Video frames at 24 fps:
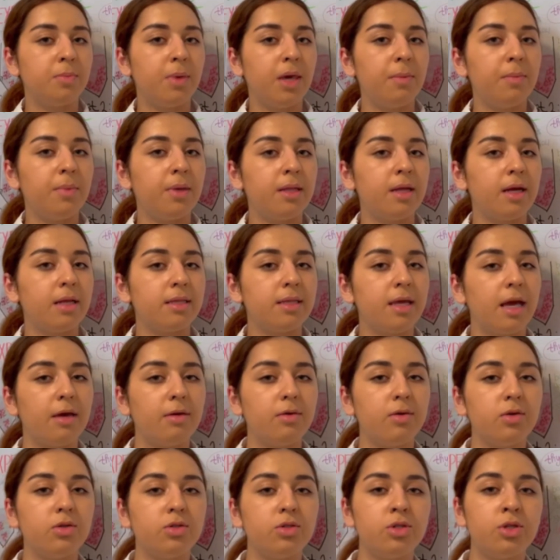maybe that I
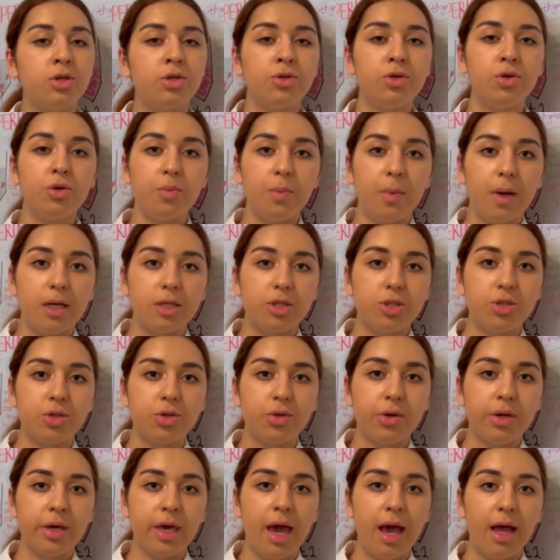used too much
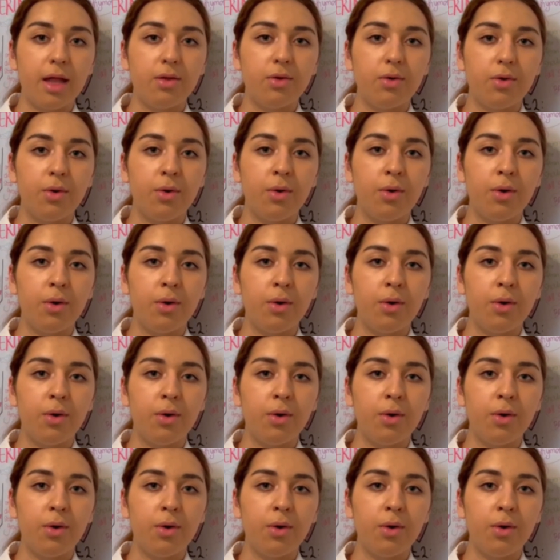oregano